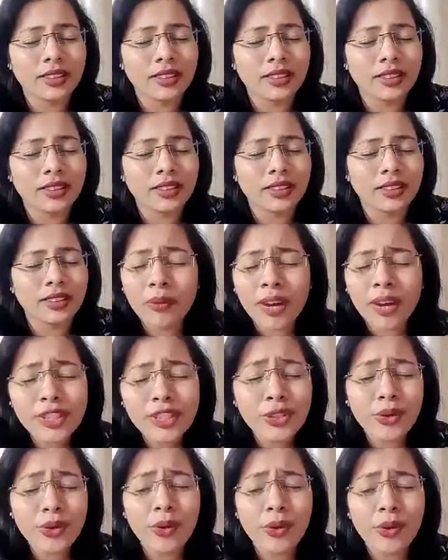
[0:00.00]
We invite
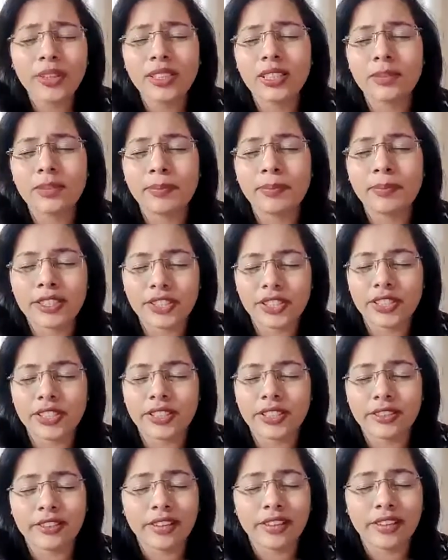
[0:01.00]
your Holy Spirit
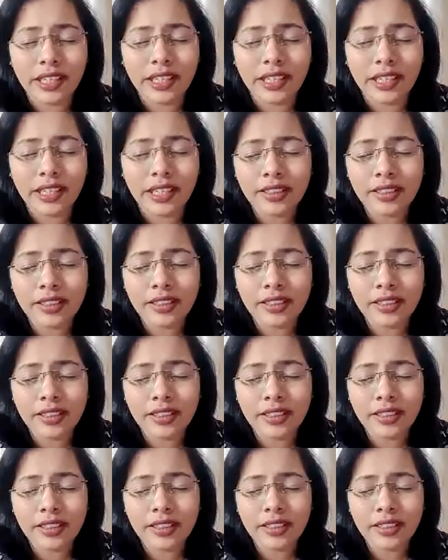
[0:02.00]
here right now, this
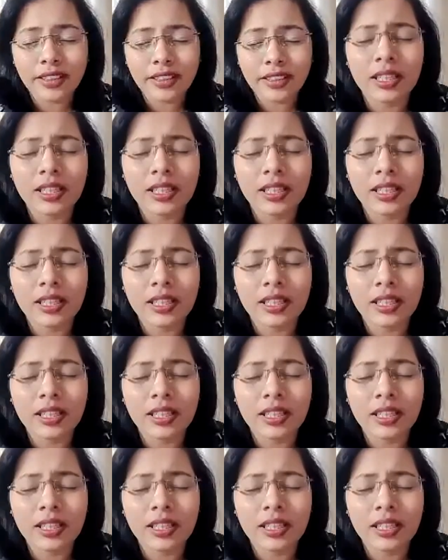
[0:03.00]
moment,